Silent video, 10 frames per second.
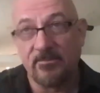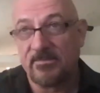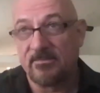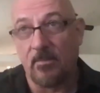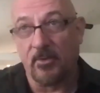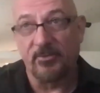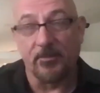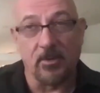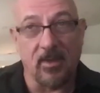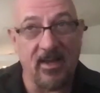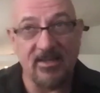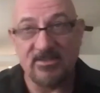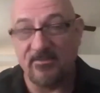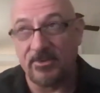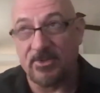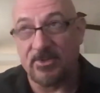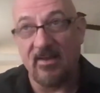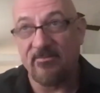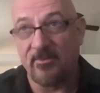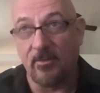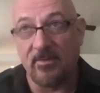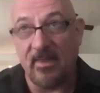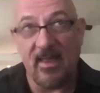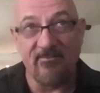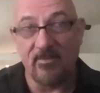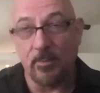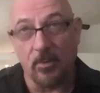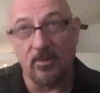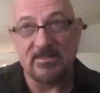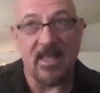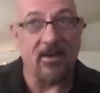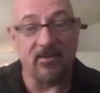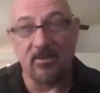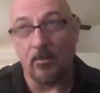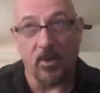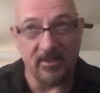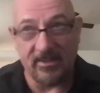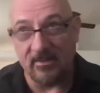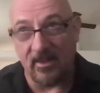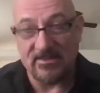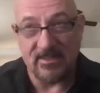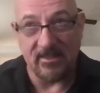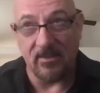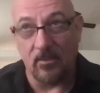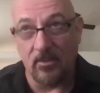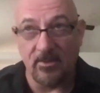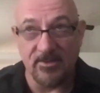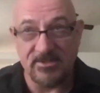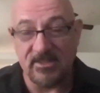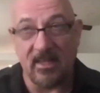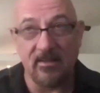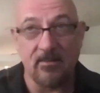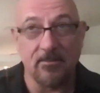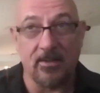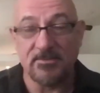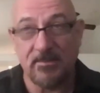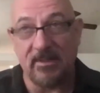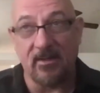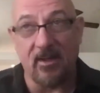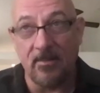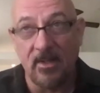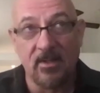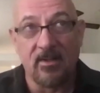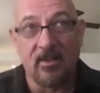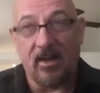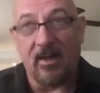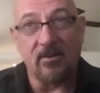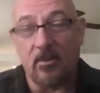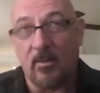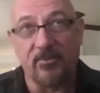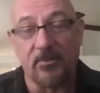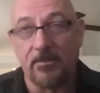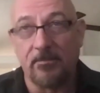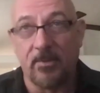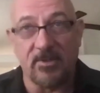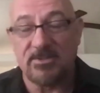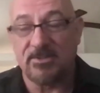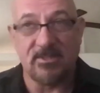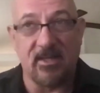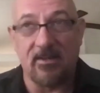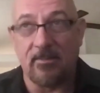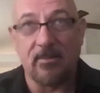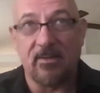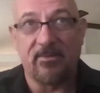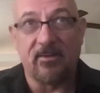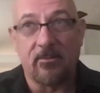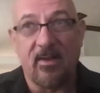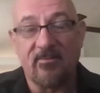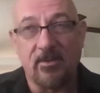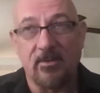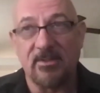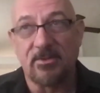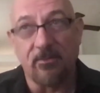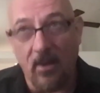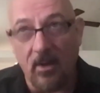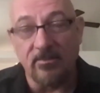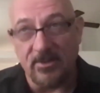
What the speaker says: multiple lines of their drive-through, and they have employees out in the parking lot taking orders to help speed it up. I don't know what their books are saying, but I bet their revenue has grown.